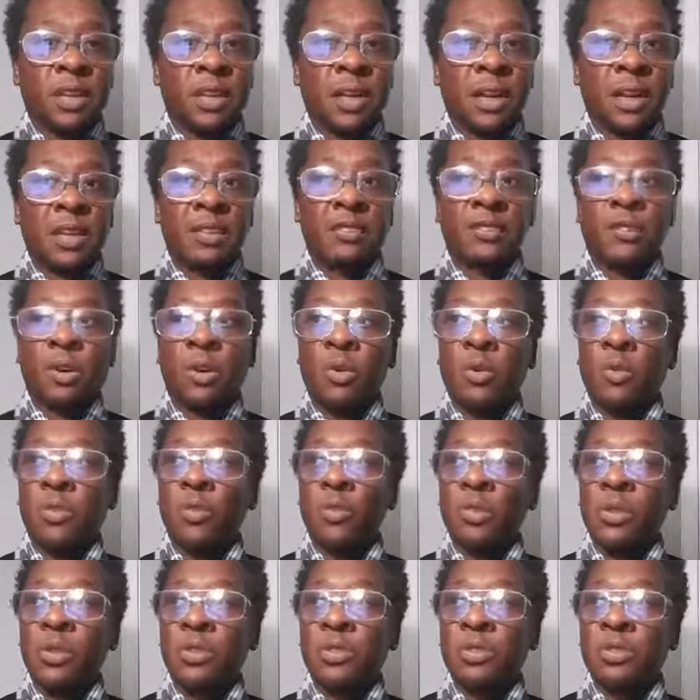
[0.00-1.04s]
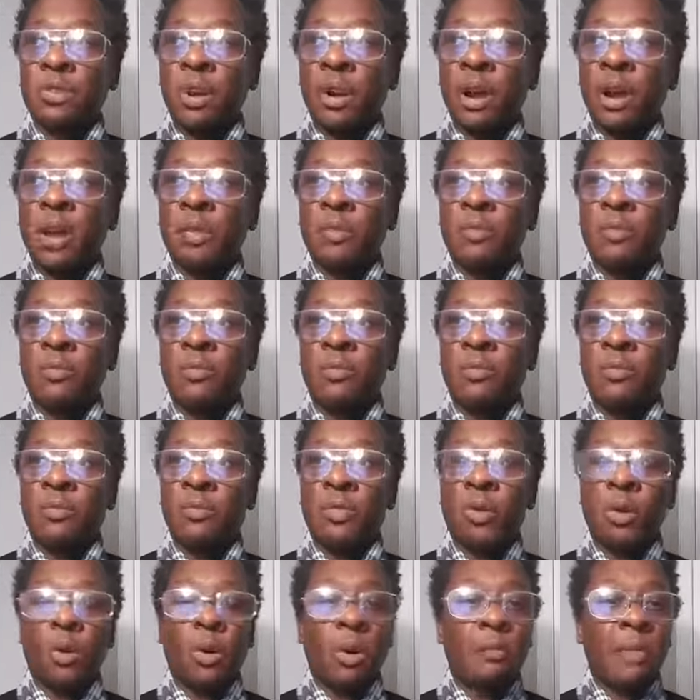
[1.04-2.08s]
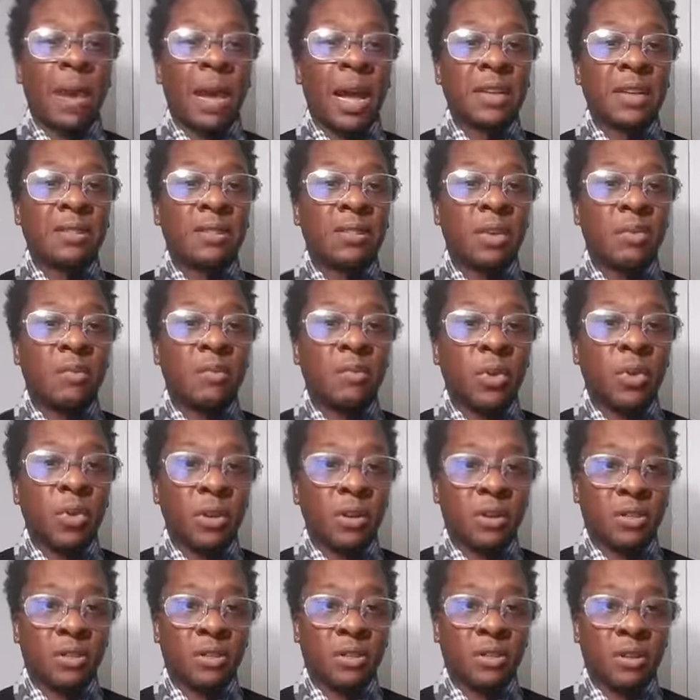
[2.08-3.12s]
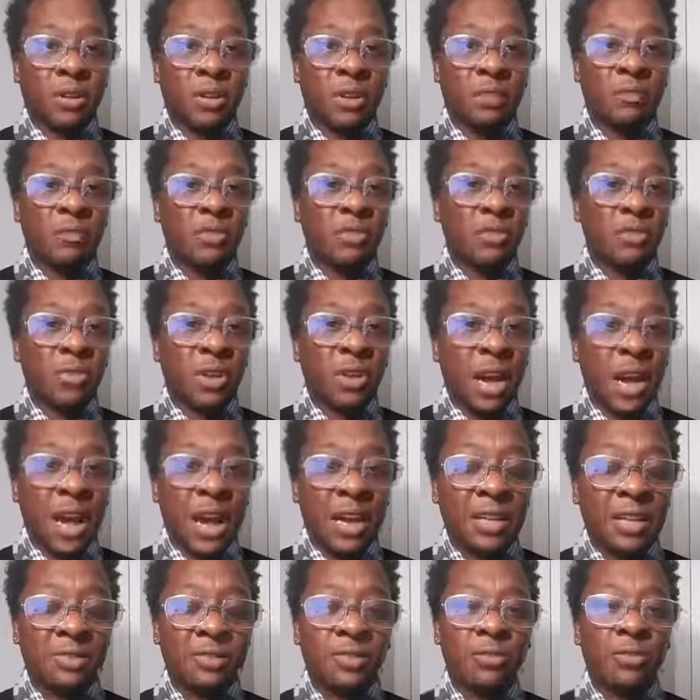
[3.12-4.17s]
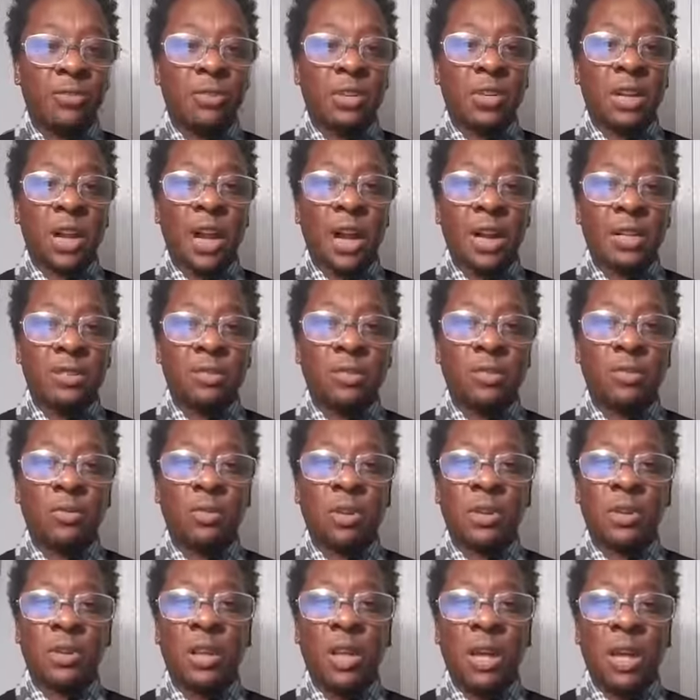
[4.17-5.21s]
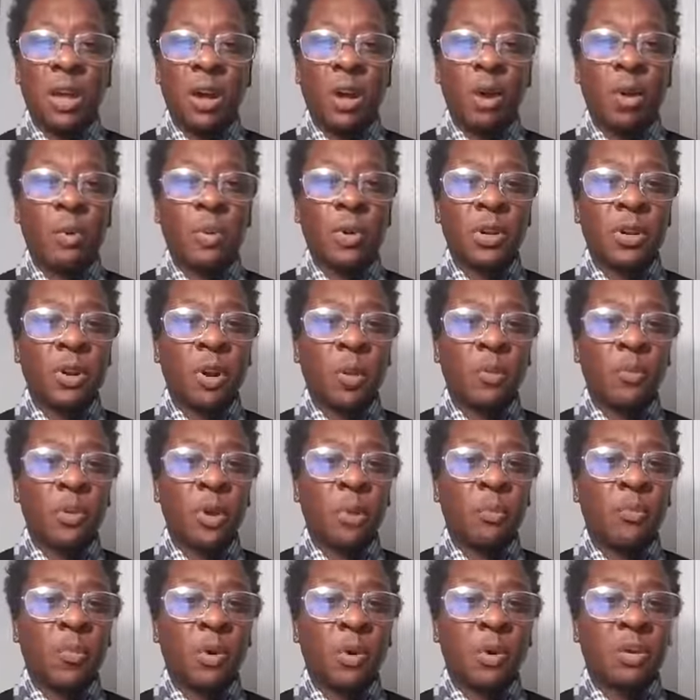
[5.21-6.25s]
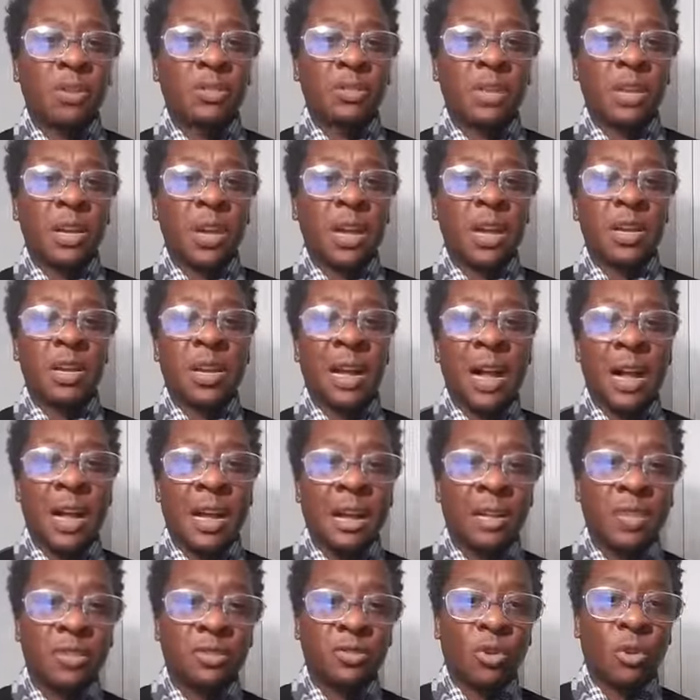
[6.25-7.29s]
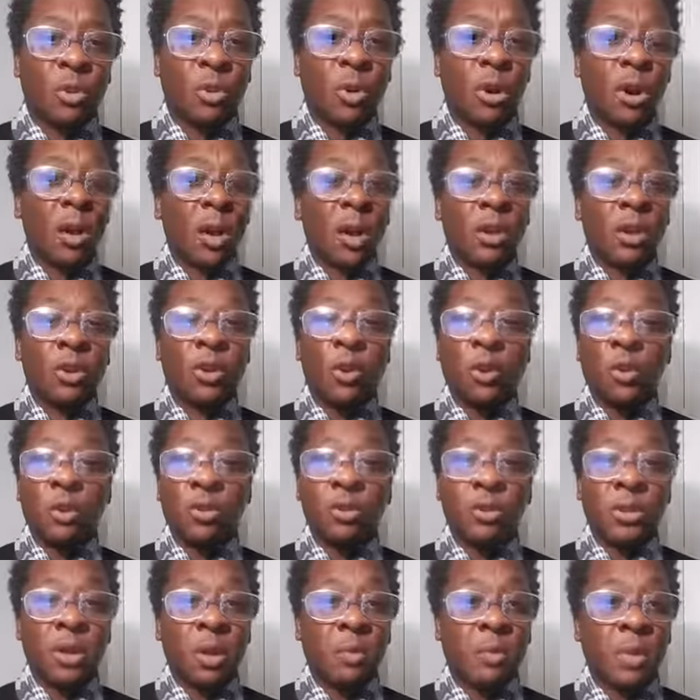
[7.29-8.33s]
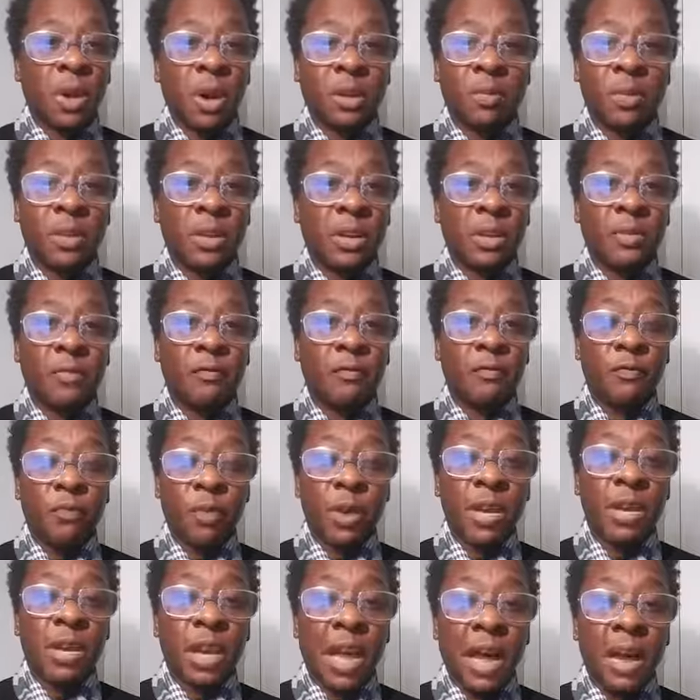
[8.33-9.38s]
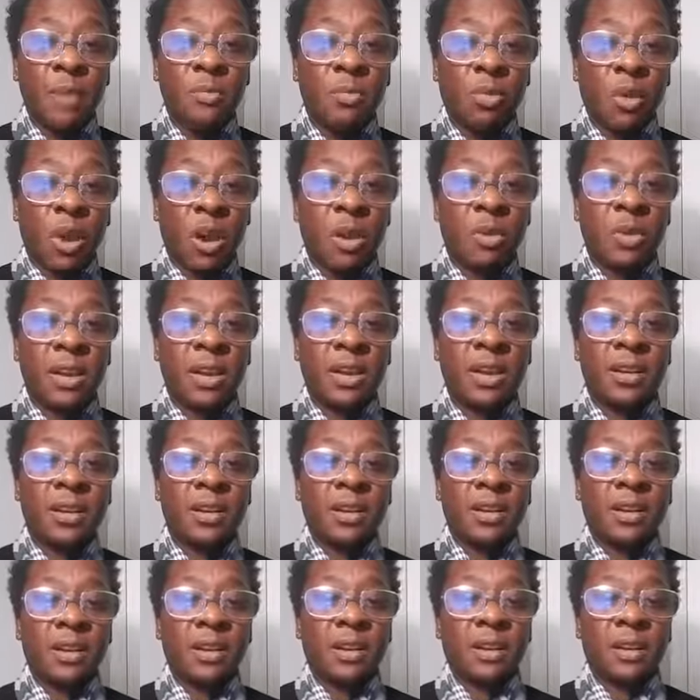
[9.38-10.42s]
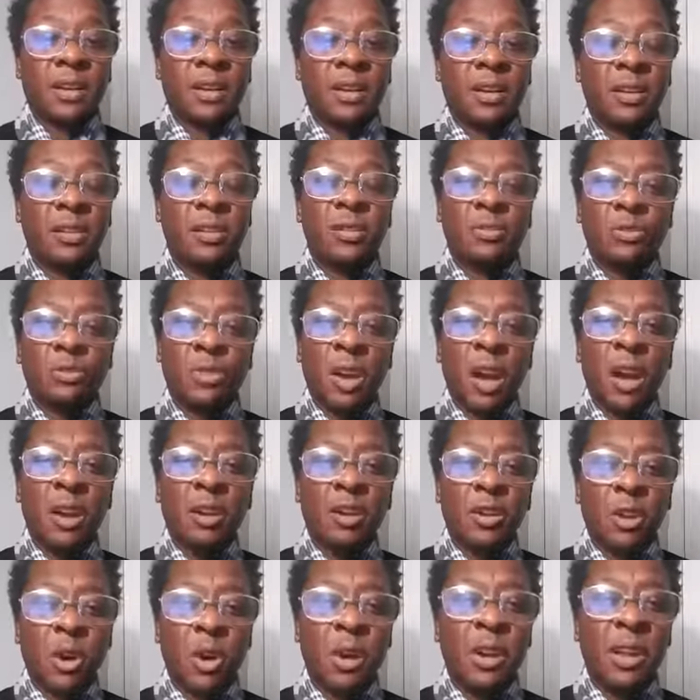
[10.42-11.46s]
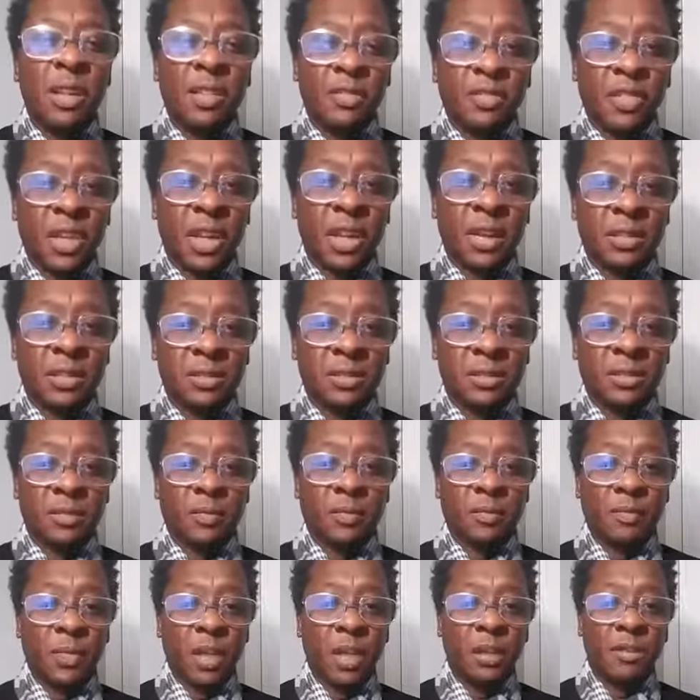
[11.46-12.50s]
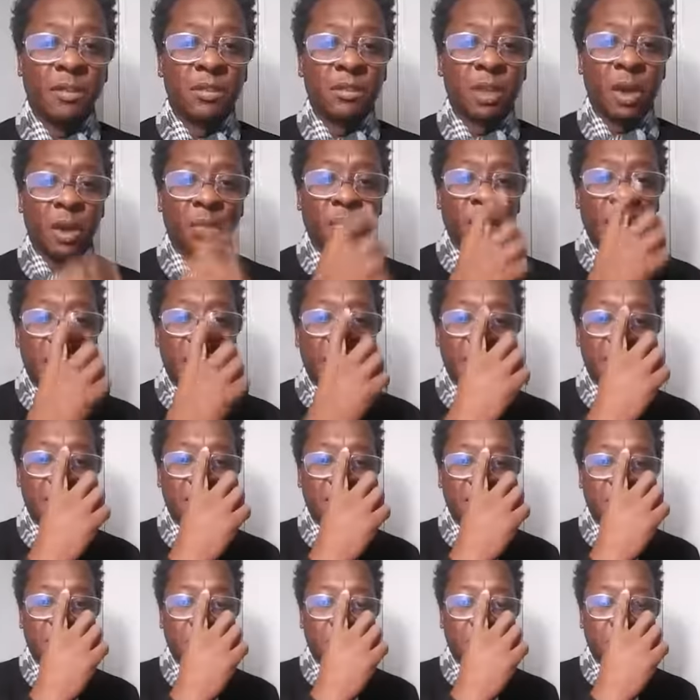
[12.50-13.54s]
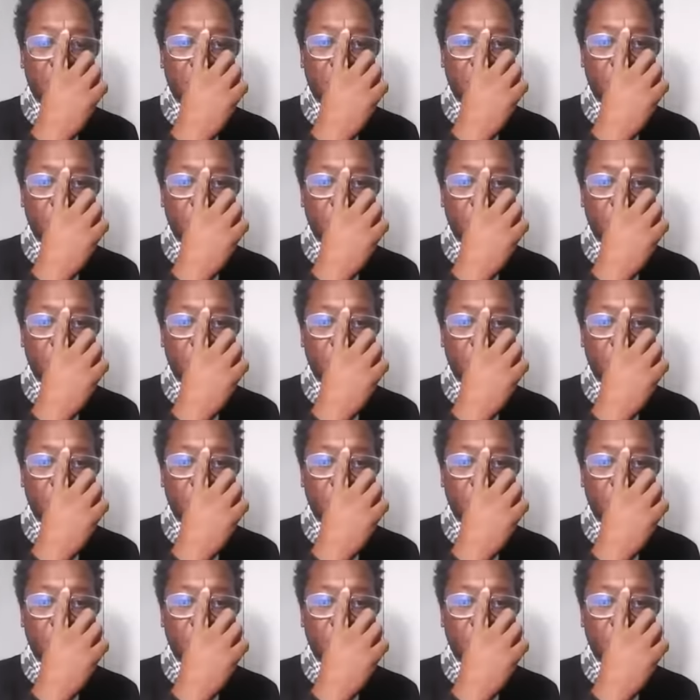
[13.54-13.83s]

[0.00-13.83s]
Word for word: And so when you start going back to the books of junior high school and high school and opening up your books in college or going to your public free library, you start learning things and you start paying attention.